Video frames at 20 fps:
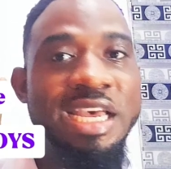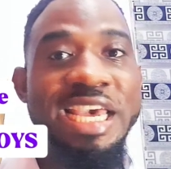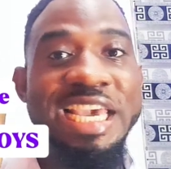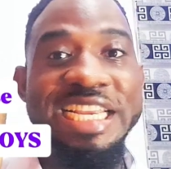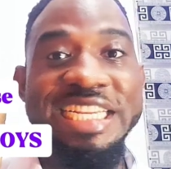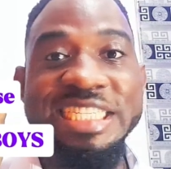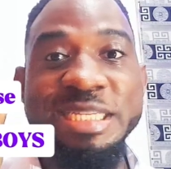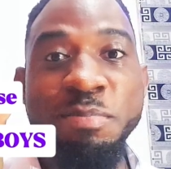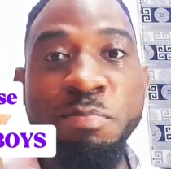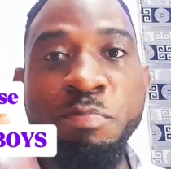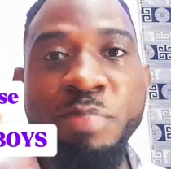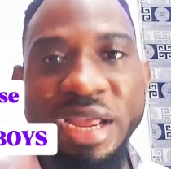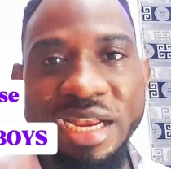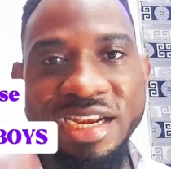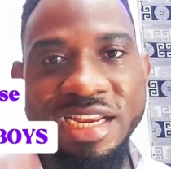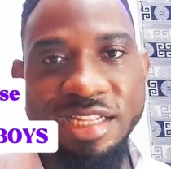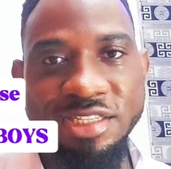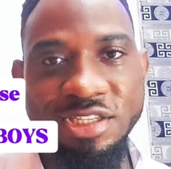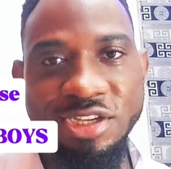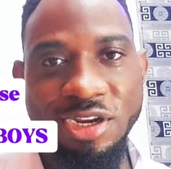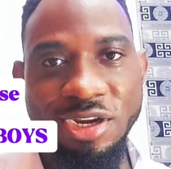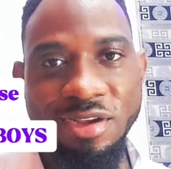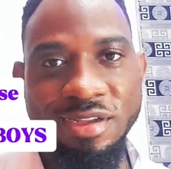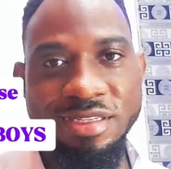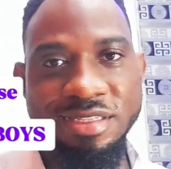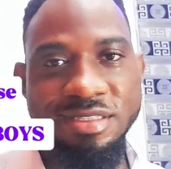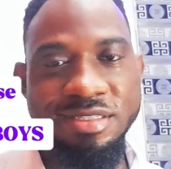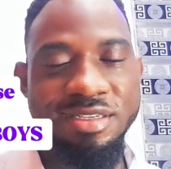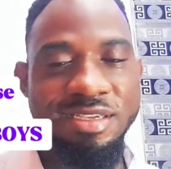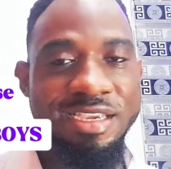A dependent
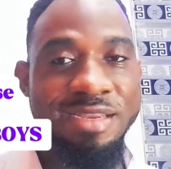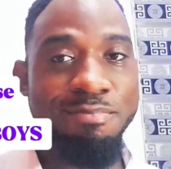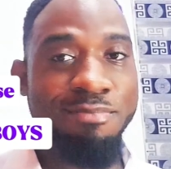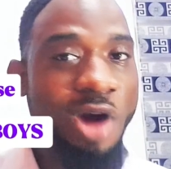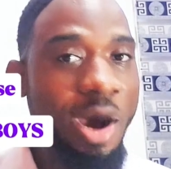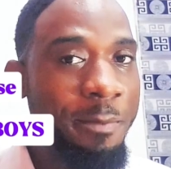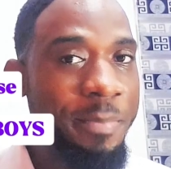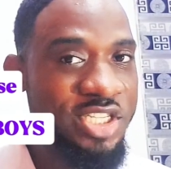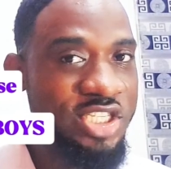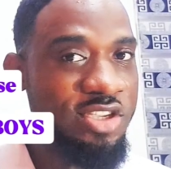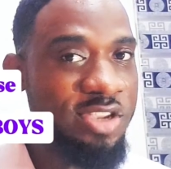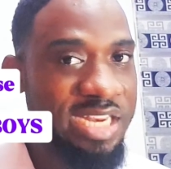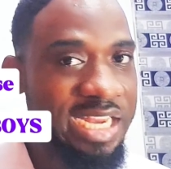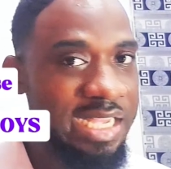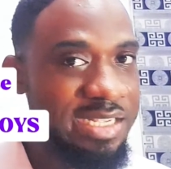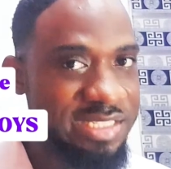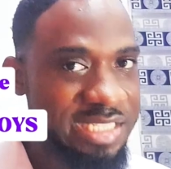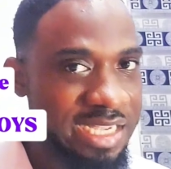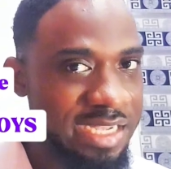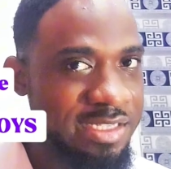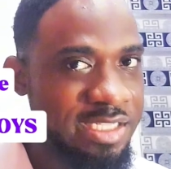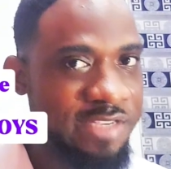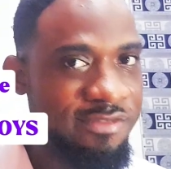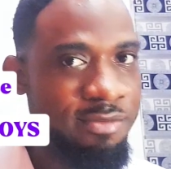clause. In more particular sense,